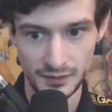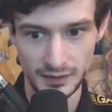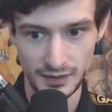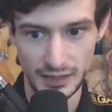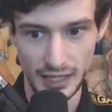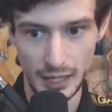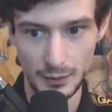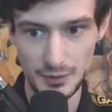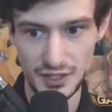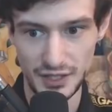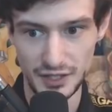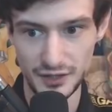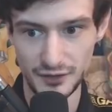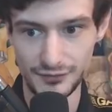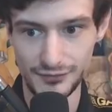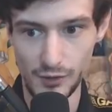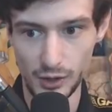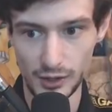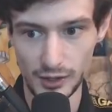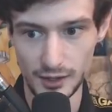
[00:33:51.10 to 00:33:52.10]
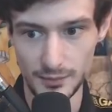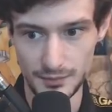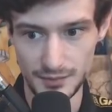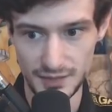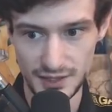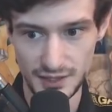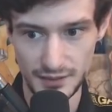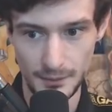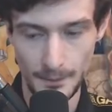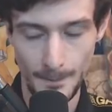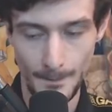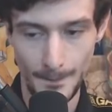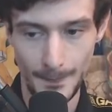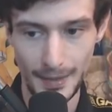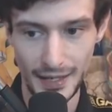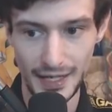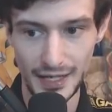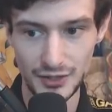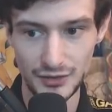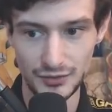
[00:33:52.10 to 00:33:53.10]
I was on the forums
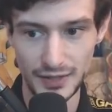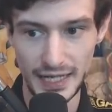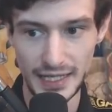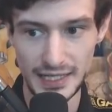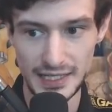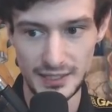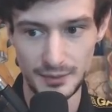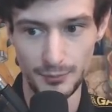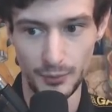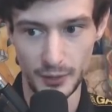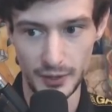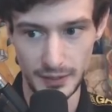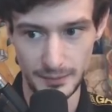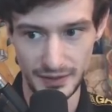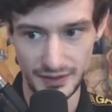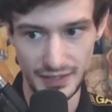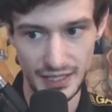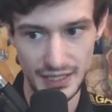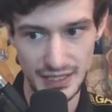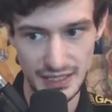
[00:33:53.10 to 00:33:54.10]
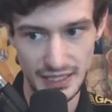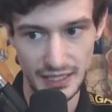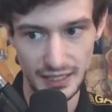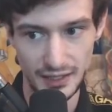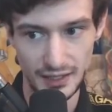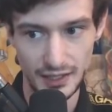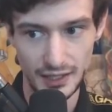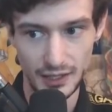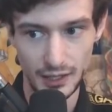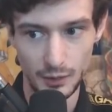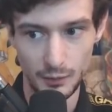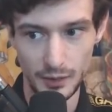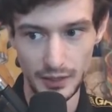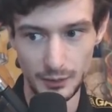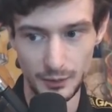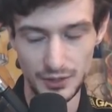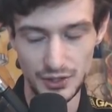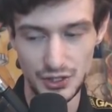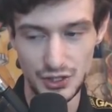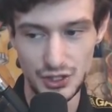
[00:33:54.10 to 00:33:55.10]
and Reddit supporting Bethesda when it
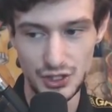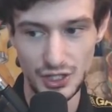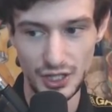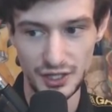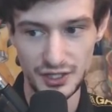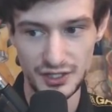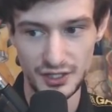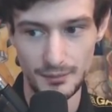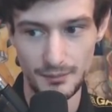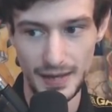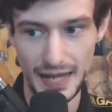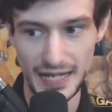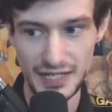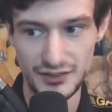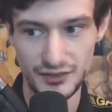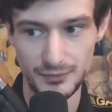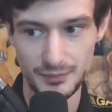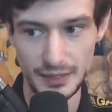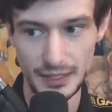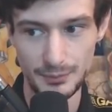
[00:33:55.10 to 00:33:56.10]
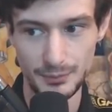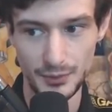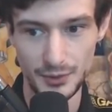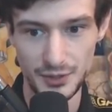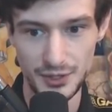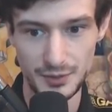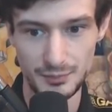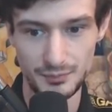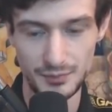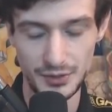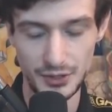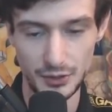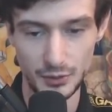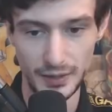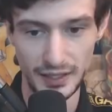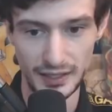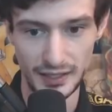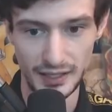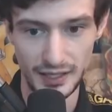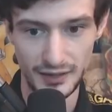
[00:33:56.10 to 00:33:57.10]
was just a mass of people
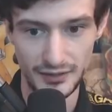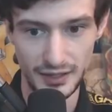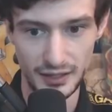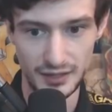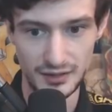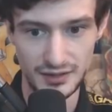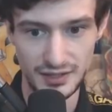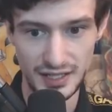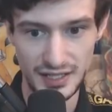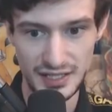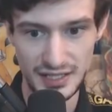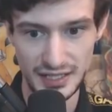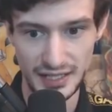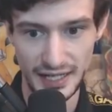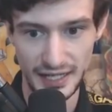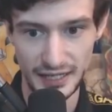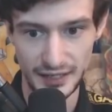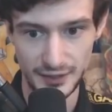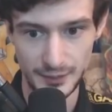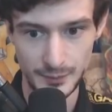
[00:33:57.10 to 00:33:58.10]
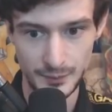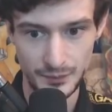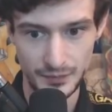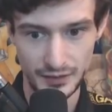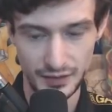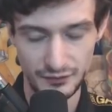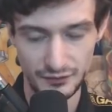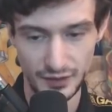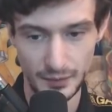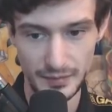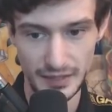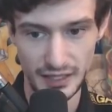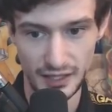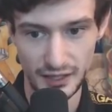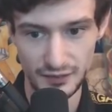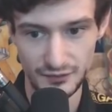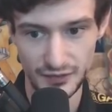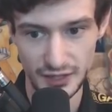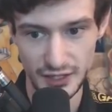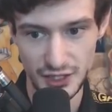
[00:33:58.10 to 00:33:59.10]
spewing their dislike from the
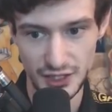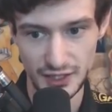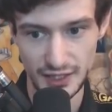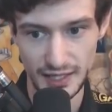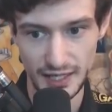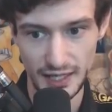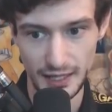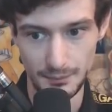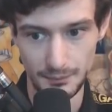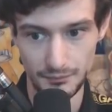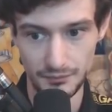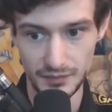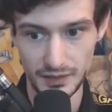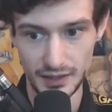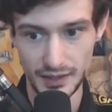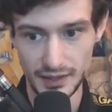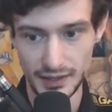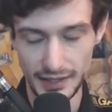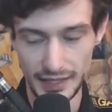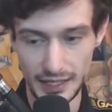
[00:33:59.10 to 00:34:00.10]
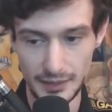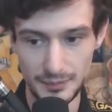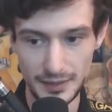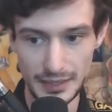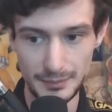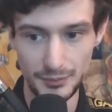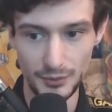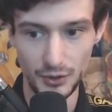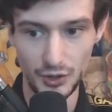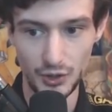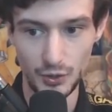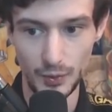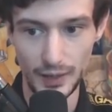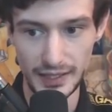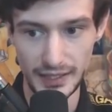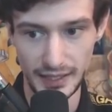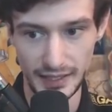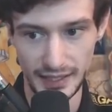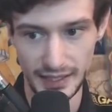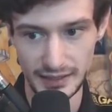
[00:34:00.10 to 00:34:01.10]
unfinished game, and people
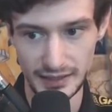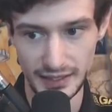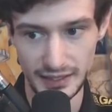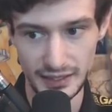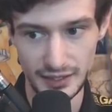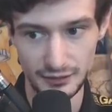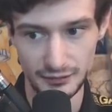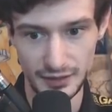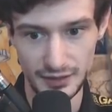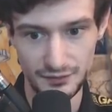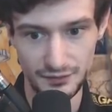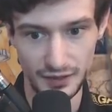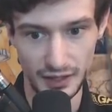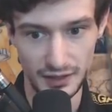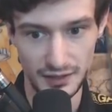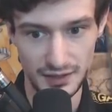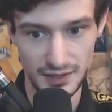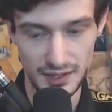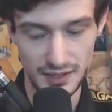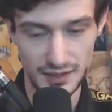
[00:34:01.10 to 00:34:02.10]
quitting and getting refunds.